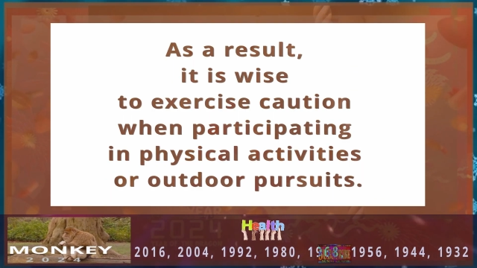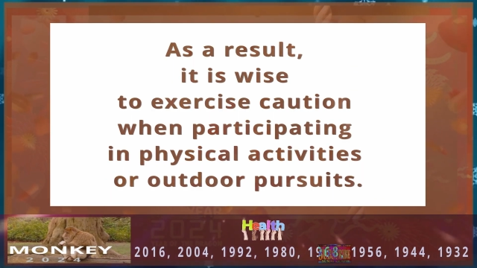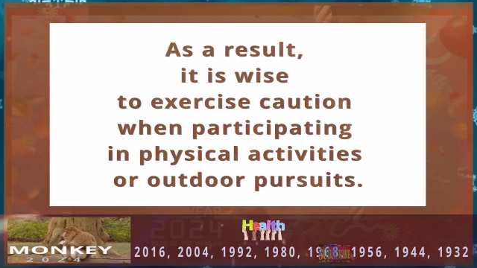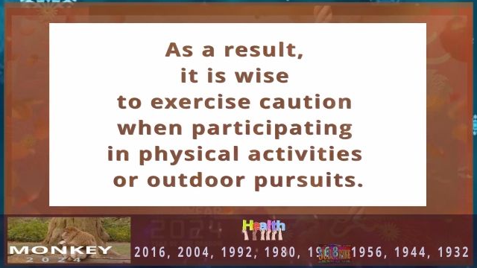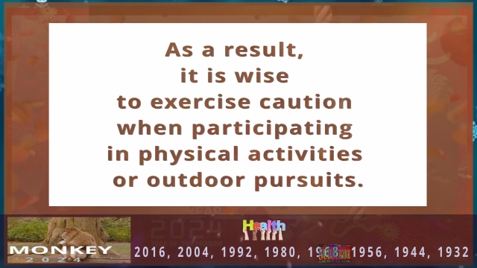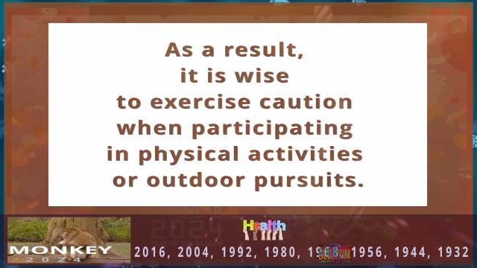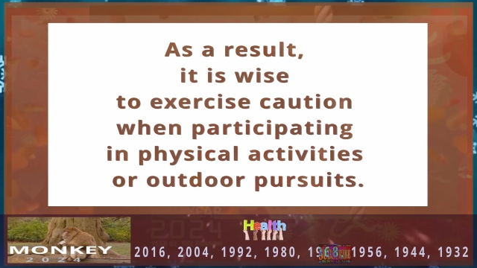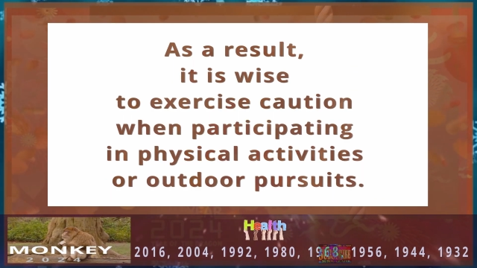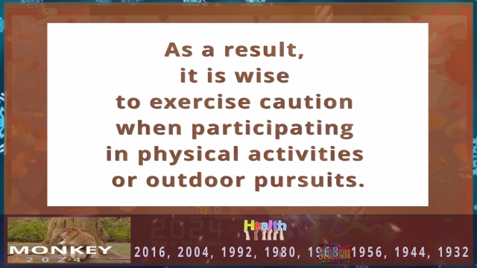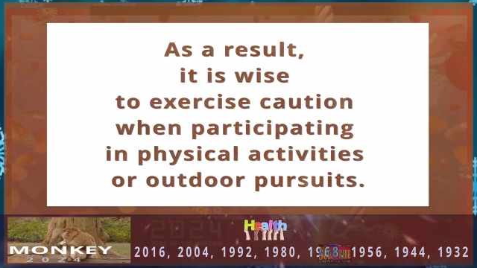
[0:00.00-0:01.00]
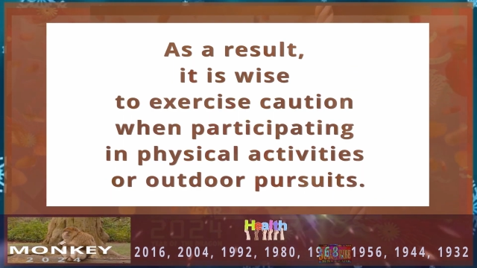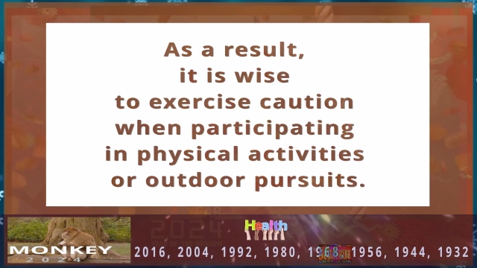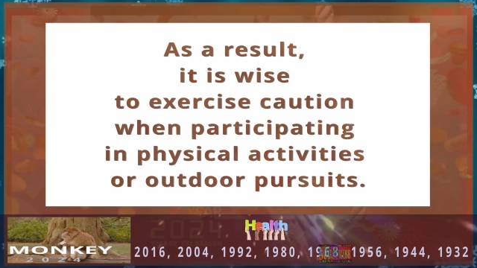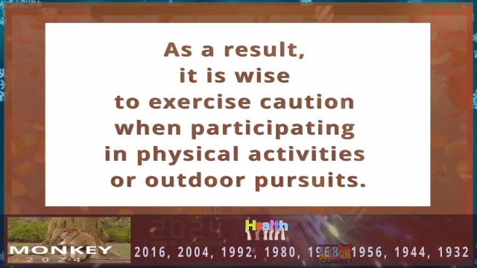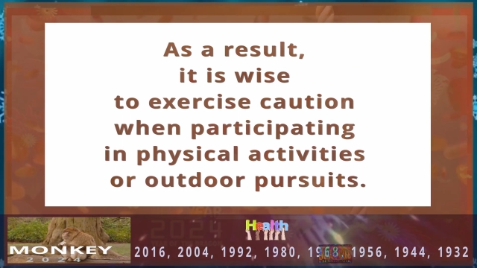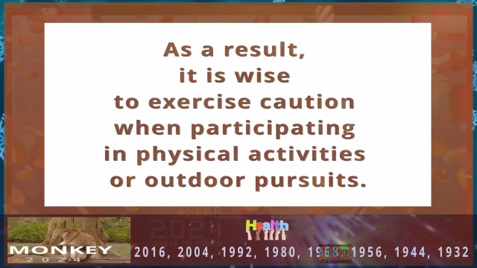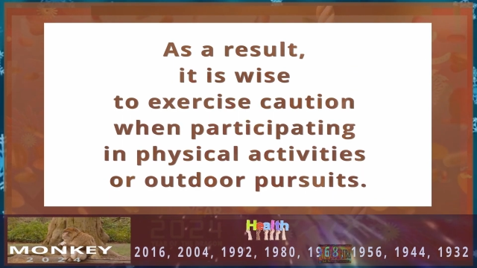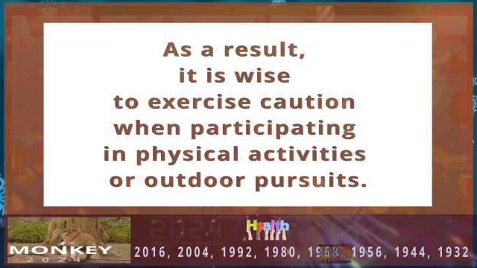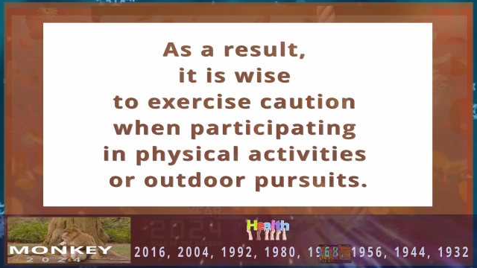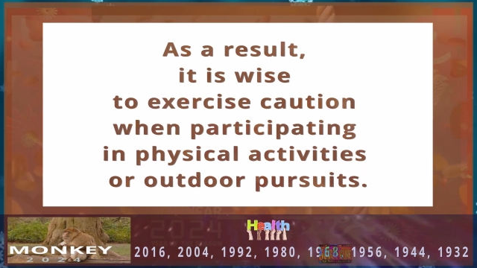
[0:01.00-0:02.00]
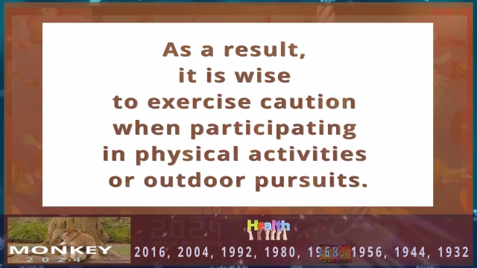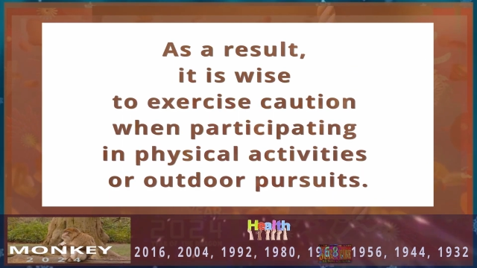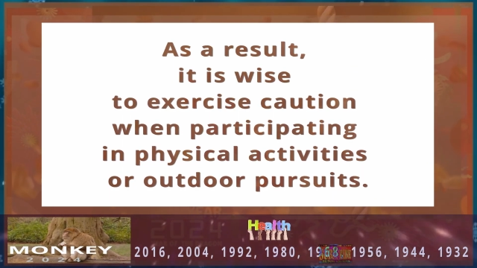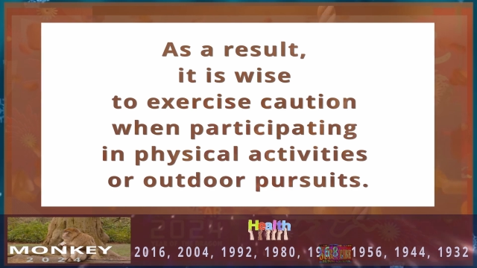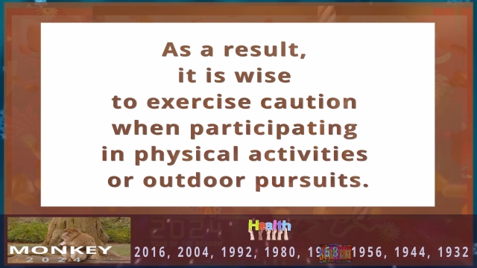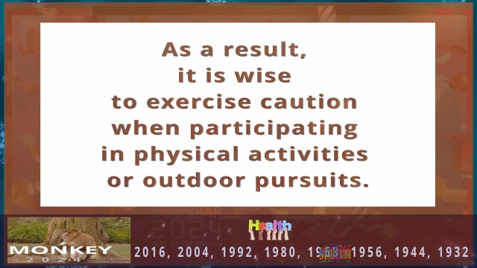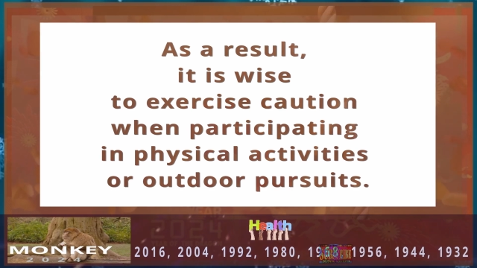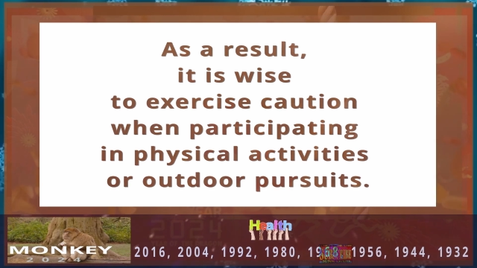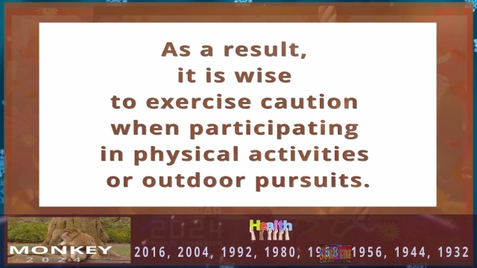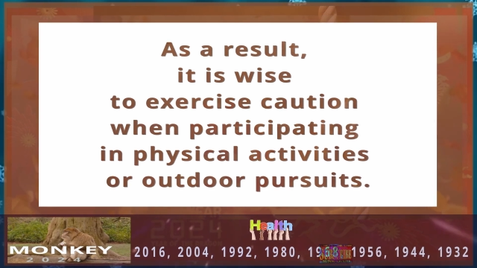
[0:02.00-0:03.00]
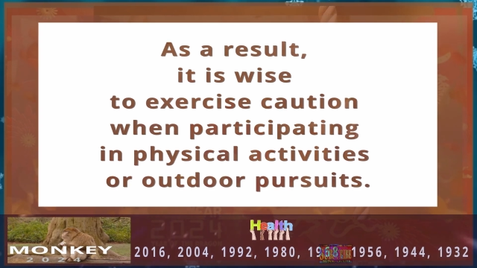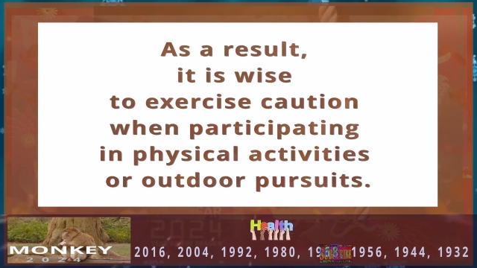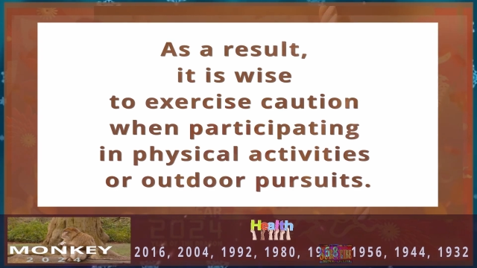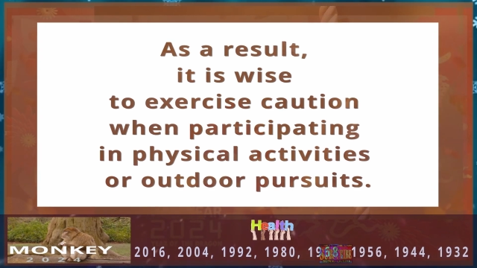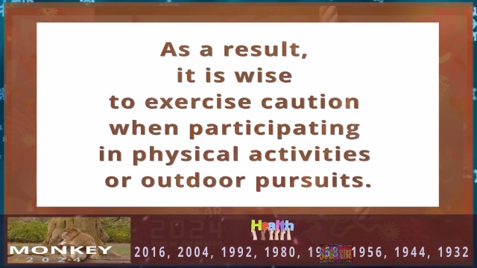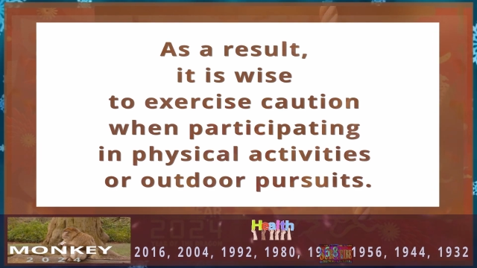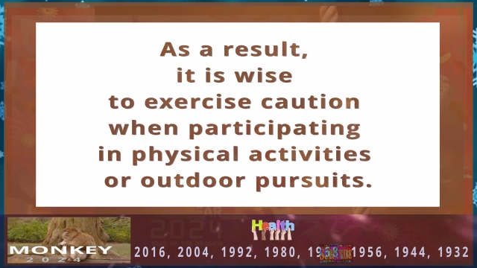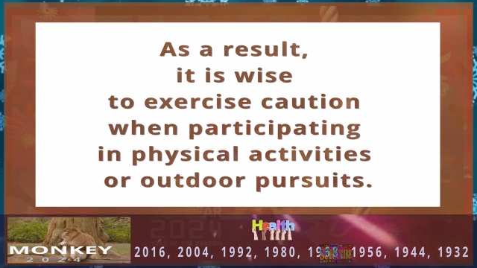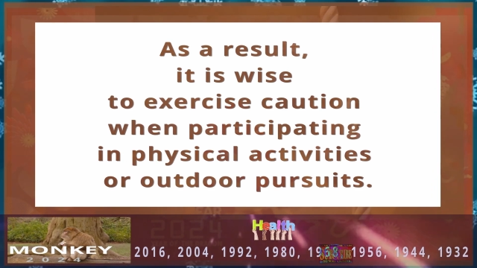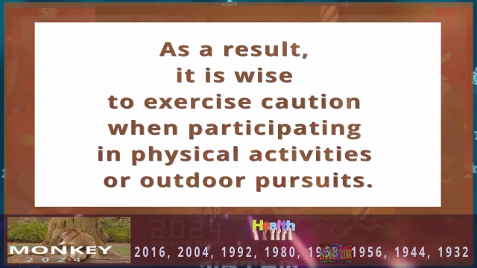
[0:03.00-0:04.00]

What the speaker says: [unreadable: no face in view]